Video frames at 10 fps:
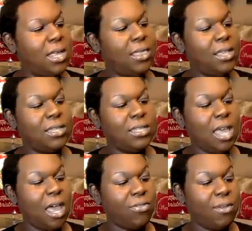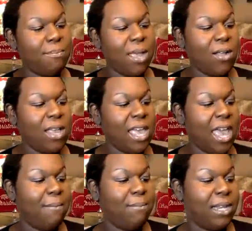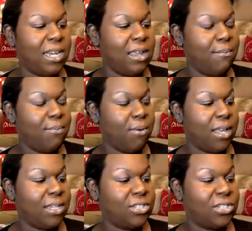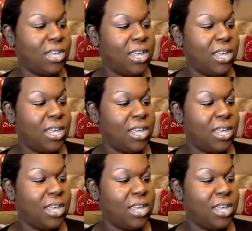This is called the Mary Kay blending brush.